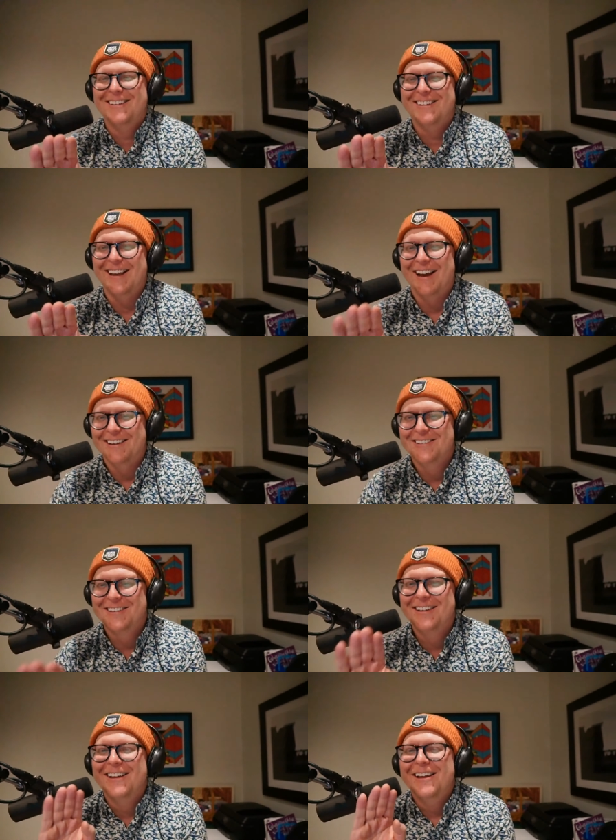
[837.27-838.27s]
Yeah,
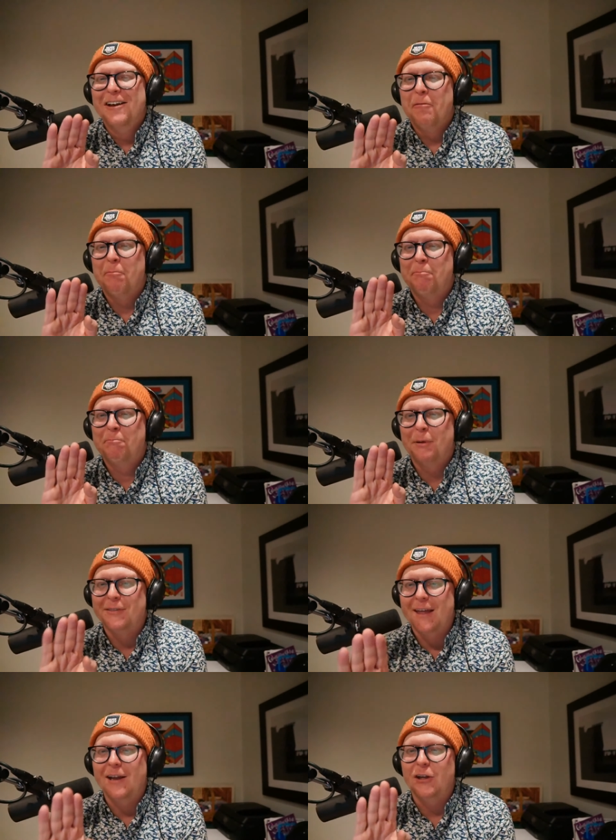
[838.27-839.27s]
but then